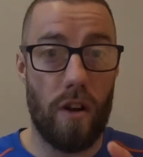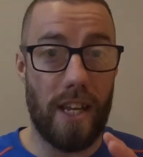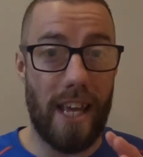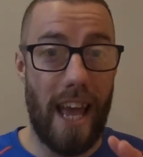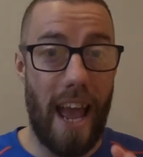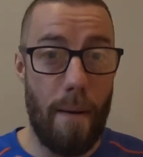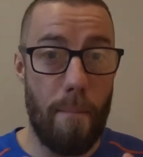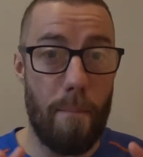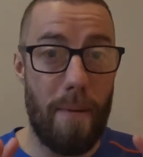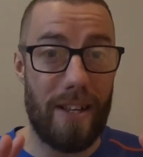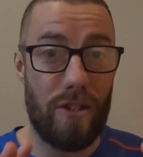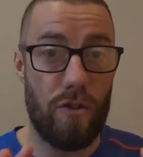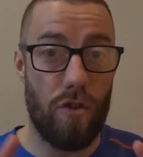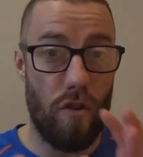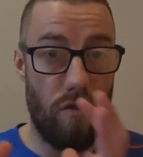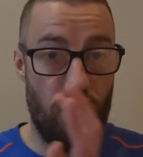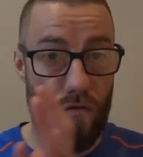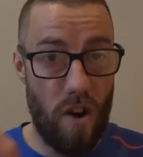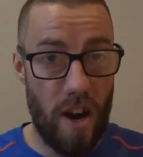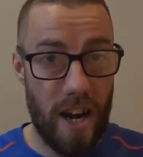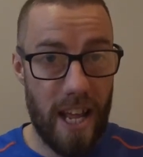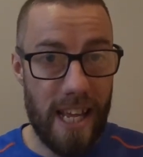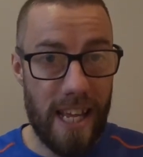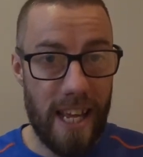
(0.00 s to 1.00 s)
on getting better at
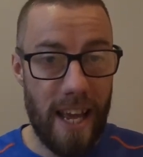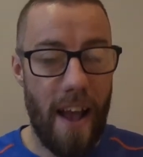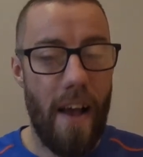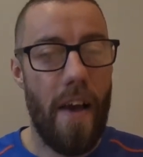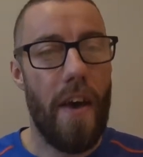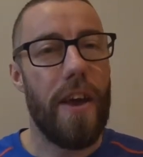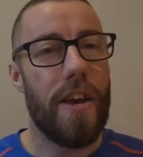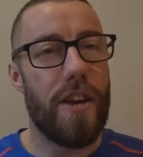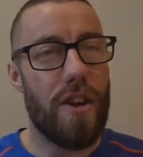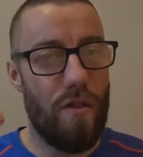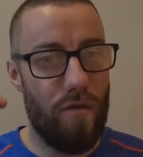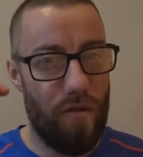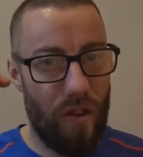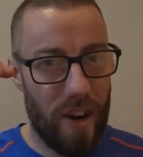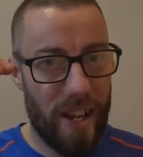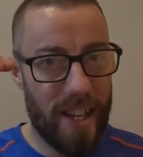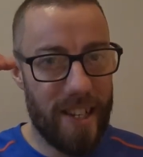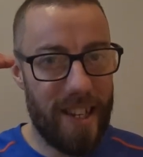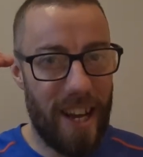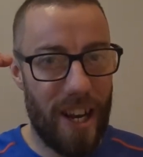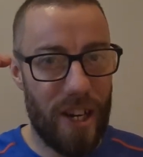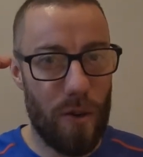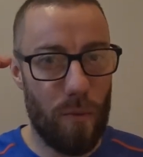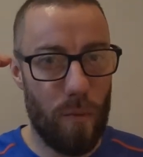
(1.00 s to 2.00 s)
running, your running
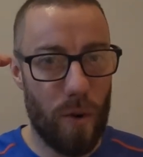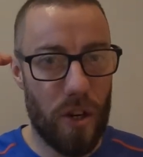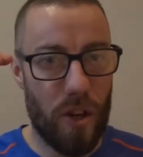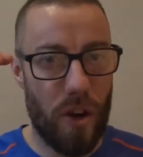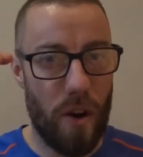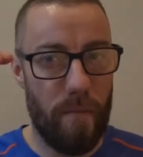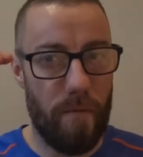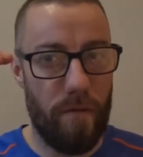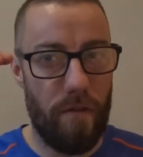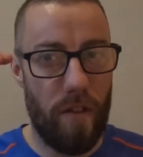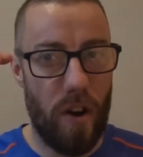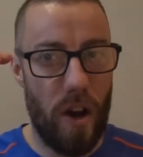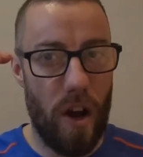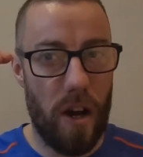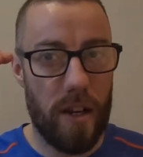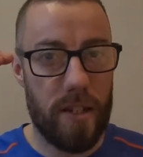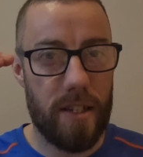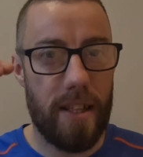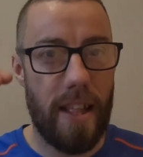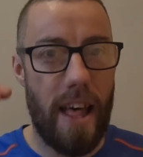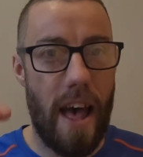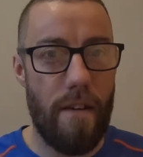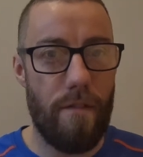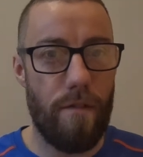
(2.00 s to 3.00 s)
session would come
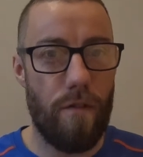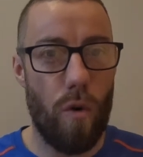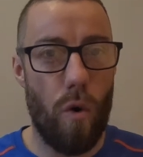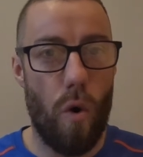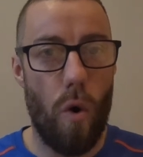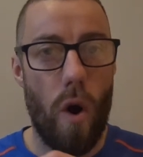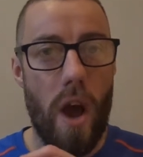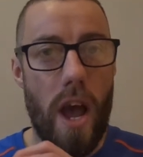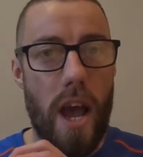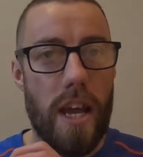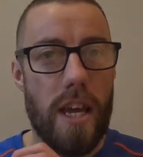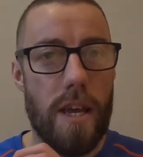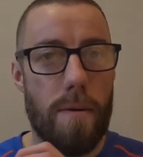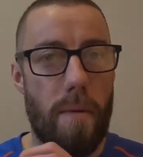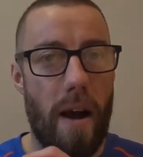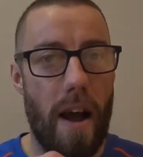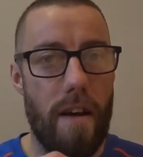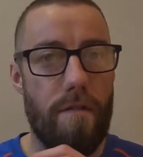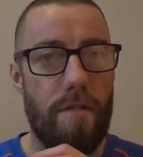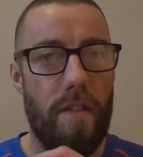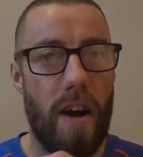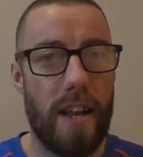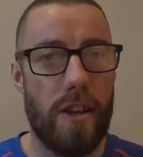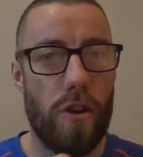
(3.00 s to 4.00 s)
first. Therefore, you
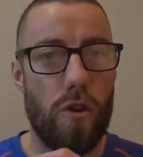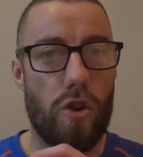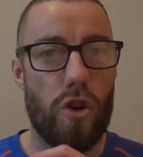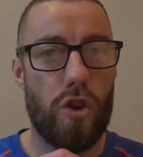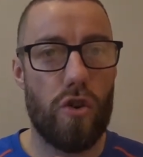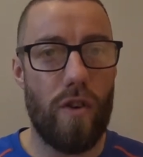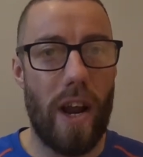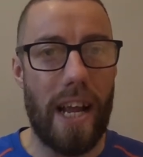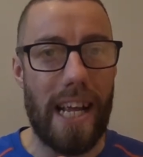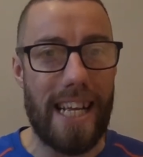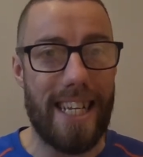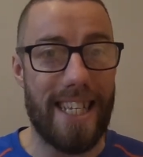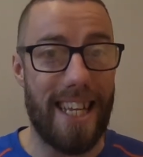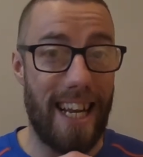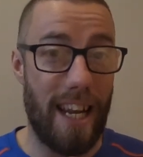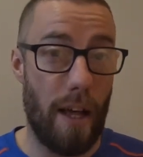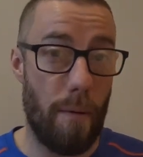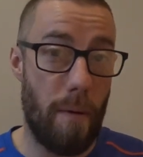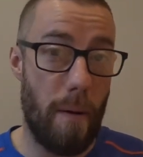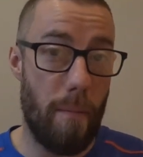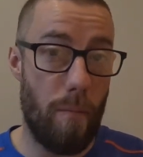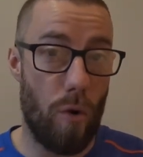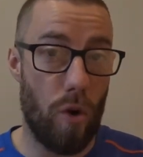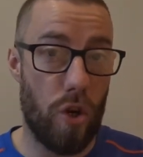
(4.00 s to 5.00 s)
might find your strength is a
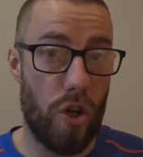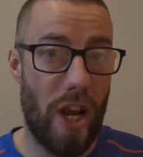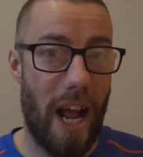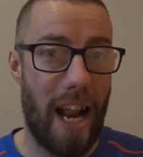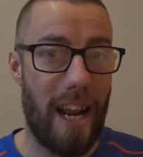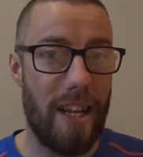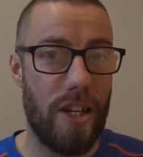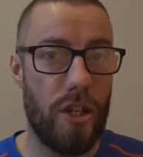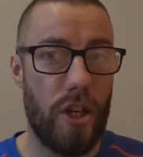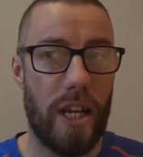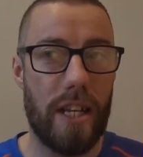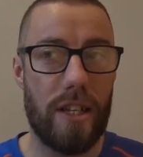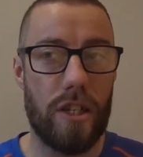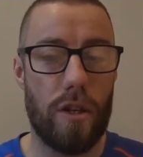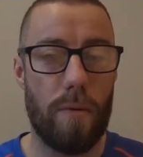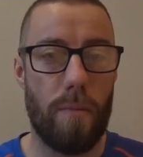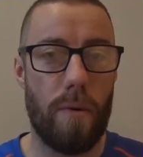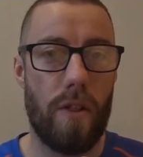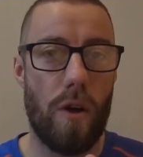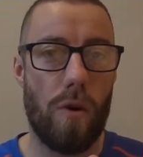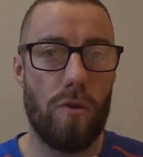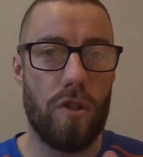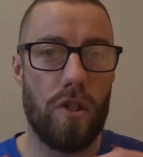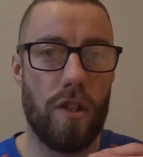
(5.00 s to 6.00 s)
little bit more challenging. Some
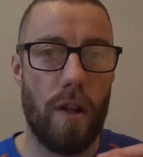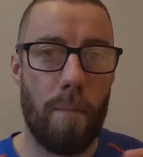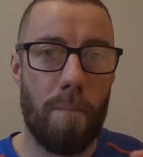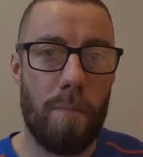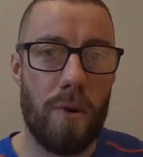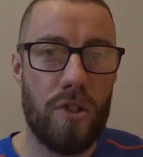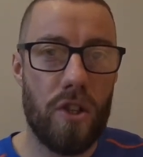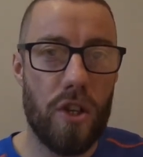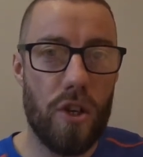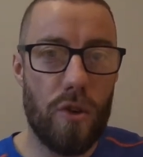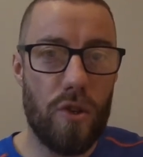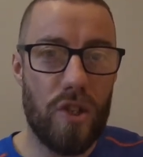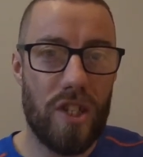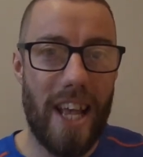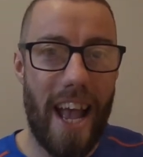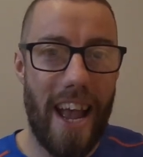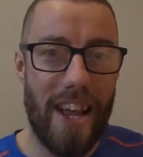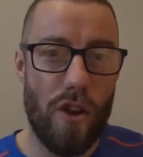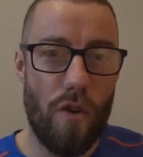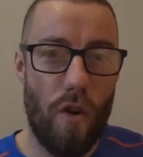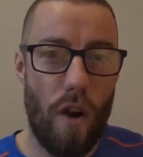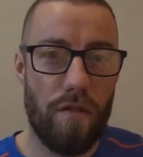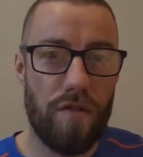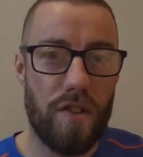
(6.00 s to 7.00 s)
of those numbers that you set
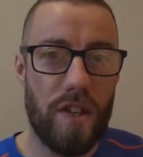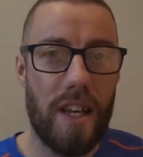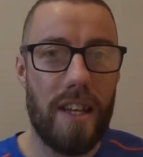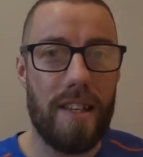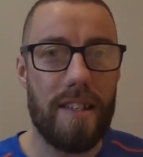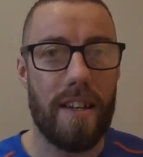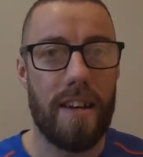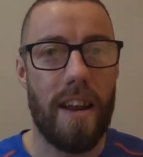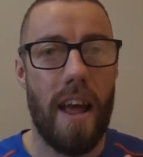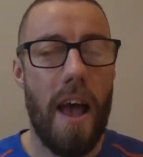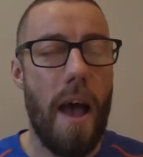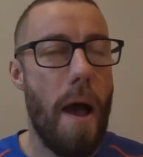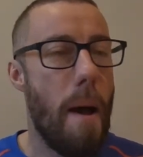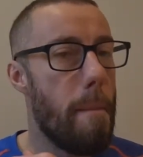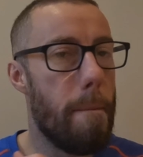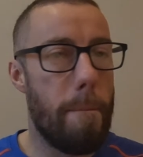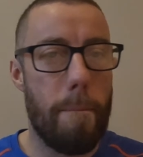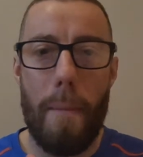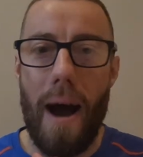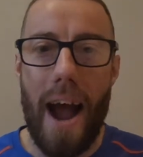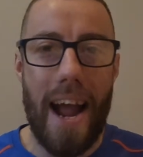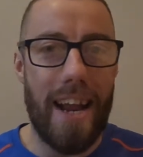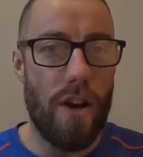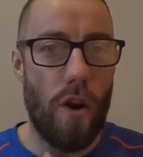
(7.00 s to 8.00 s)
in your off season
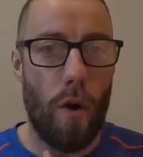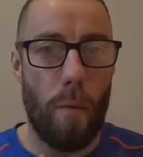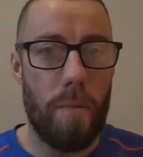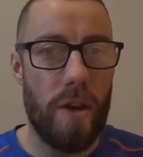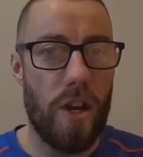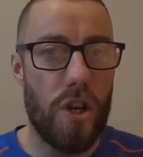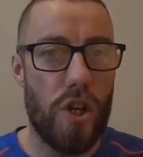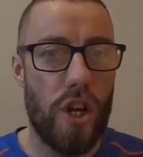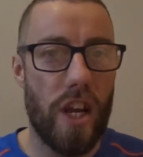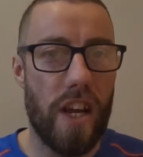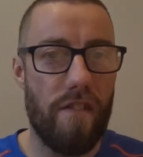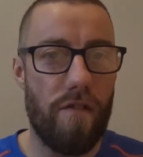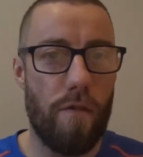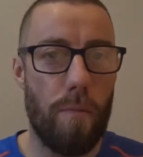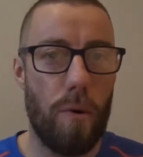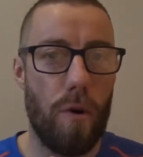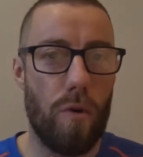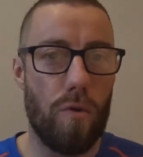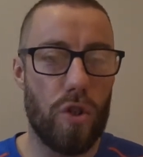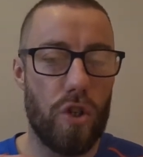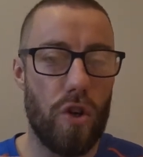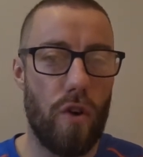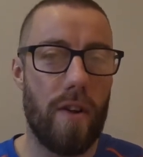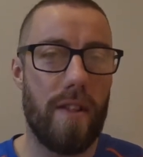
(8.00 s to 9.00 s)
might not be
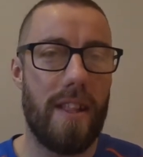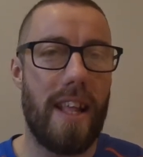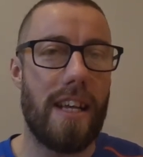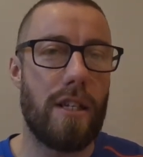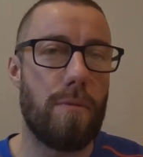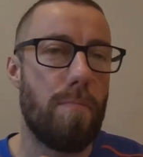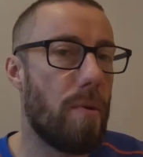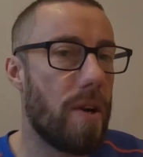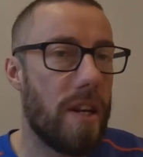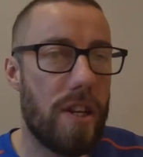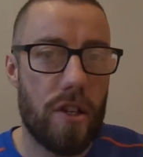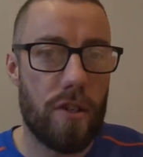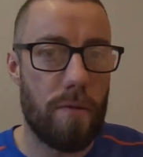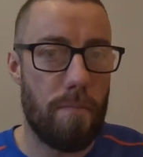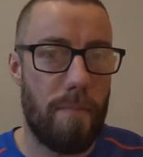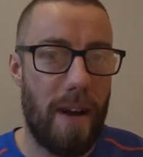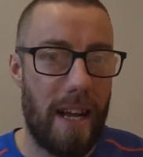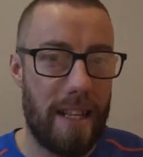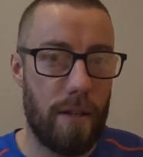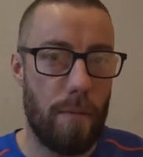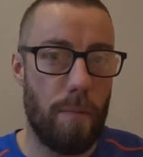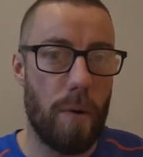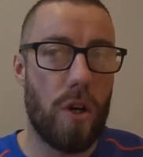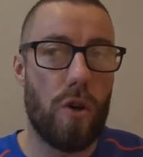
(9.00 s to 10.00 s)
achievable during this, but it doesn't
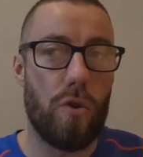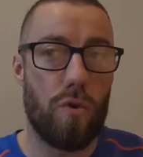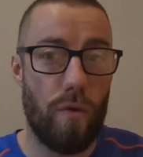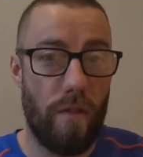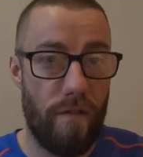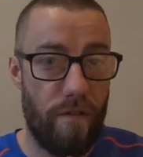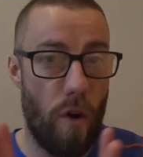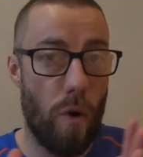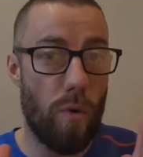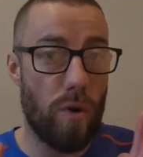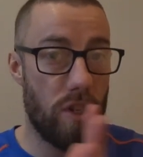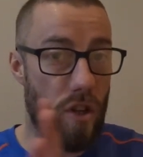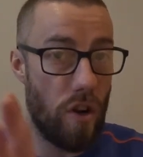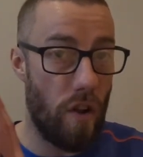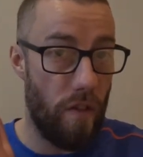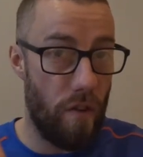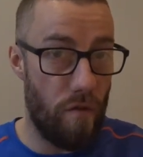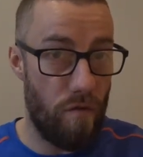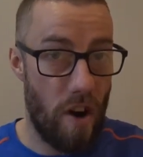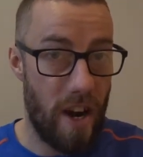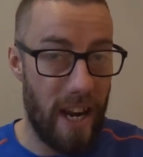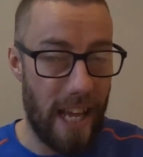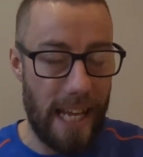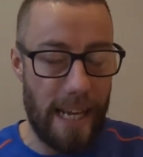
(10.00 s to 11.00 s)
matter because we're focusing on the
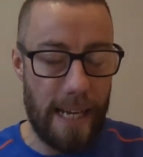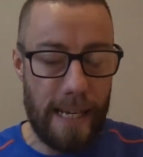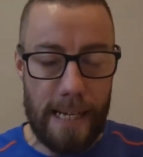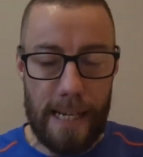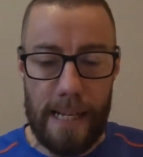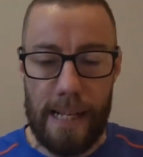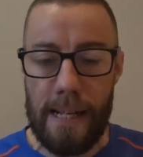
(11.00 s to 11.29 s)
running.